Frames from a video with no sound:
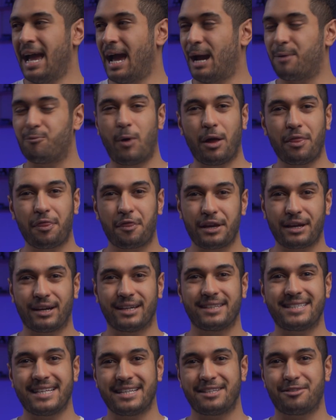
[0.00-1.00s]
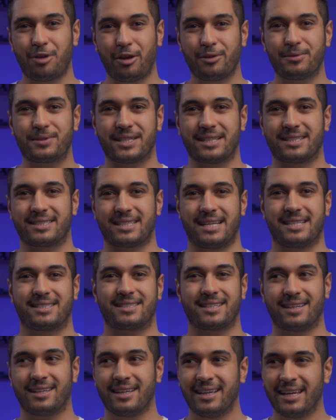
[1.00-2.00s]
And one thing I did notice is
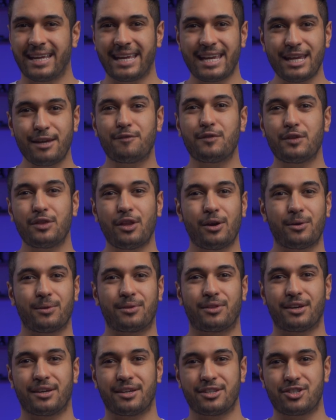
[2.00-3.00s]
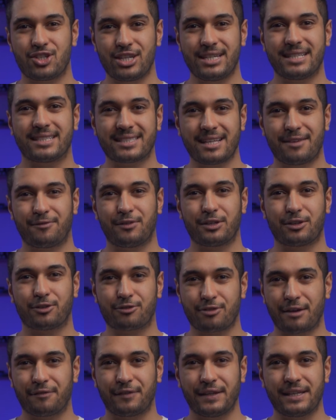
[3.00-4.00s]
that even though the G7
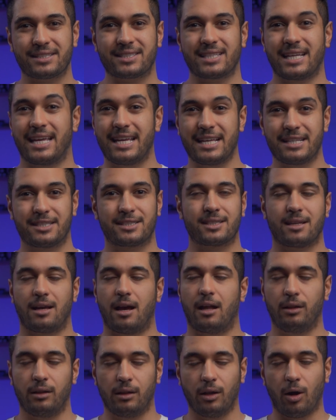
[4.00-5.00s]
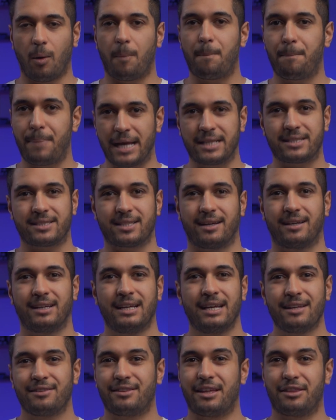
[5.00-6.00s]
graphics is a lot better
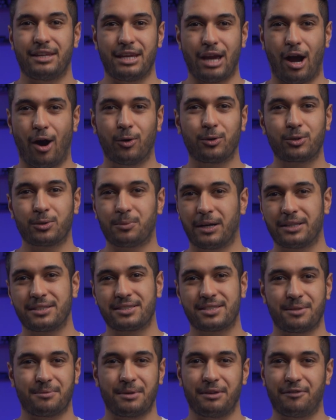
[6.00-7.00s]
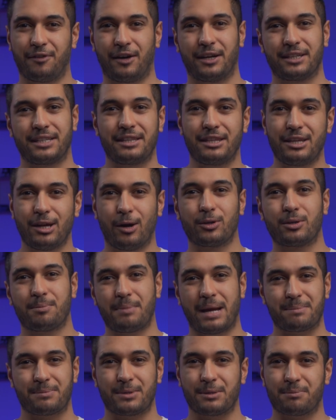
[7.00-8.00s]
than the older ones that we find in the older
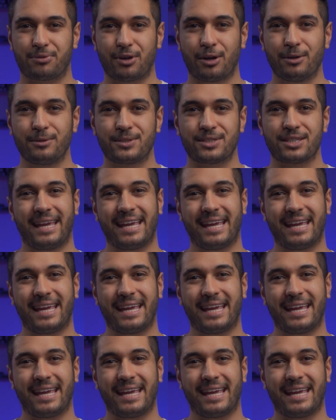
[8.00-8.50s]
MacBook Pros,